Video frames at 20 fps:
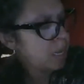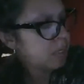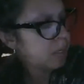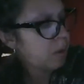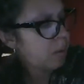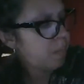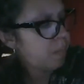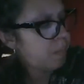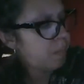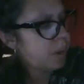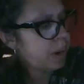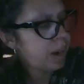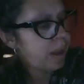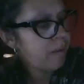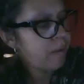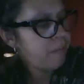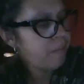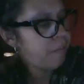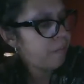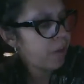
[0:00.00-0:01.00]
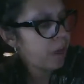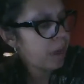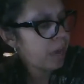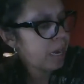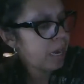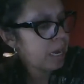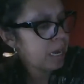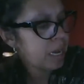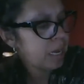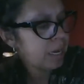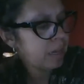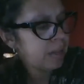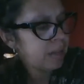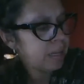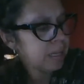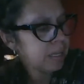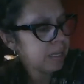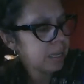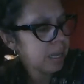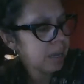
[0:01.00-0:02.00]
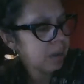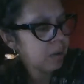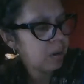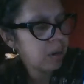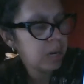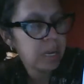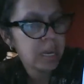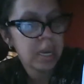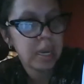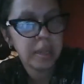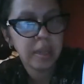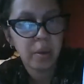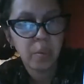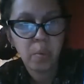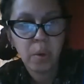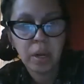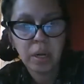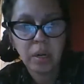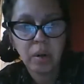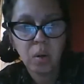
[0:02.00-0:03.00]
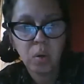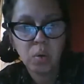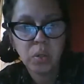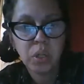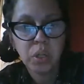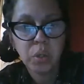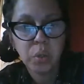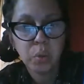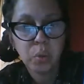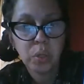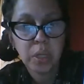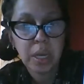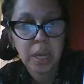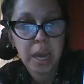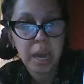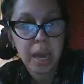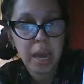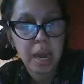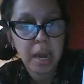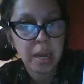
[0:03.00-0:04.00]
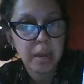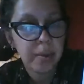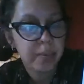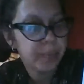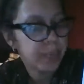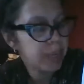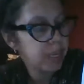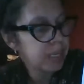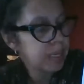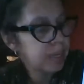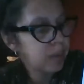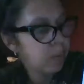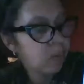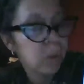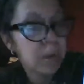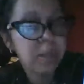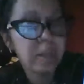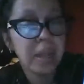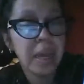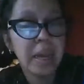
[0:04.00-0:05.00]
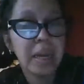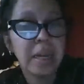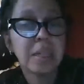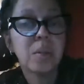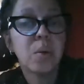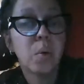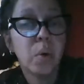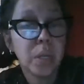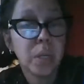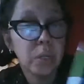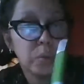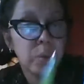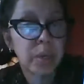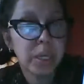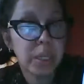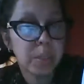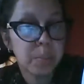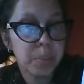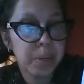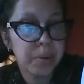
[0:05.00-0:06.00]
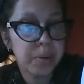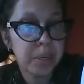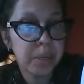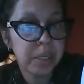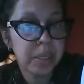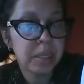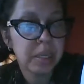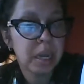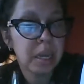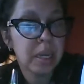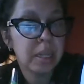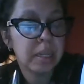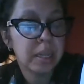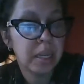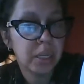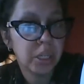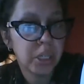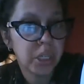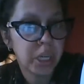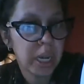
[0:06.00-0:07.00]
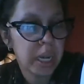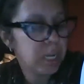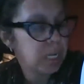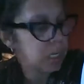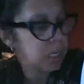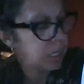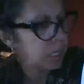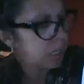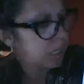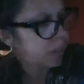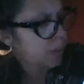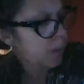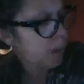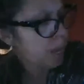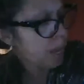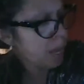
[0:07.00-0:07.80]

so preferir, the second E, the one closer to the end, is the one that is going to experience the changes.